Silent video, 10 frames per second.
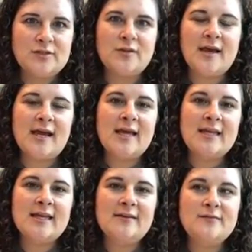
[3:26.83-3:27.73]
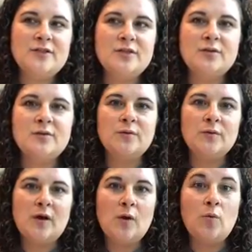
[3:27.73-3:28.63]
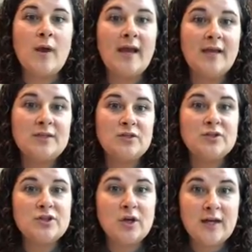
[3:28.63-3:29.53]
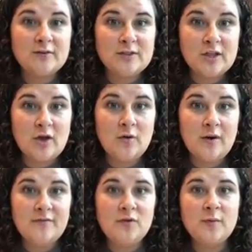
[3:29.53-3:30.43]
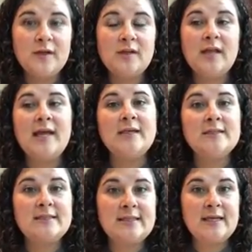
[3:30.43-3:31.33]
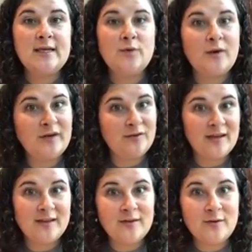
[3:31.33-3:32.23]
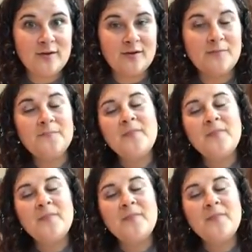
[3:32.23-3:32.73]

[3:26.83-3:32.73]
So that kind of gives you a way to start out slow, if you will, and see what you think of the oil.